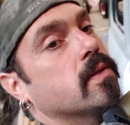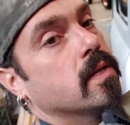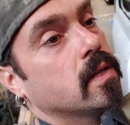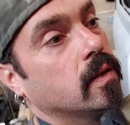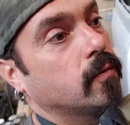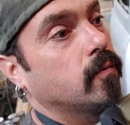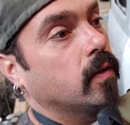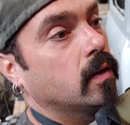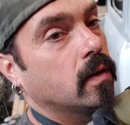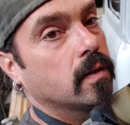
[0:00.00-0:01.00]
in the
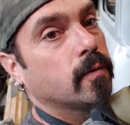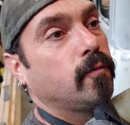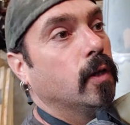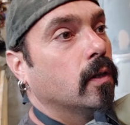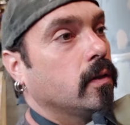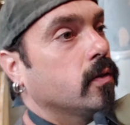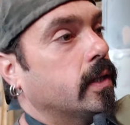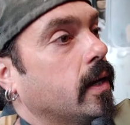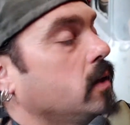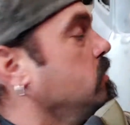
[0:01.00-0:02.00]
filler. You
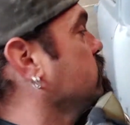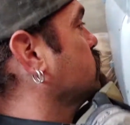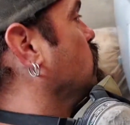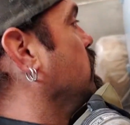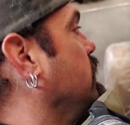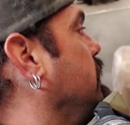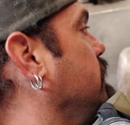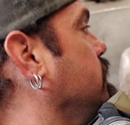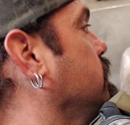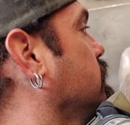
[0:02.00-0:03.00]
can use 180,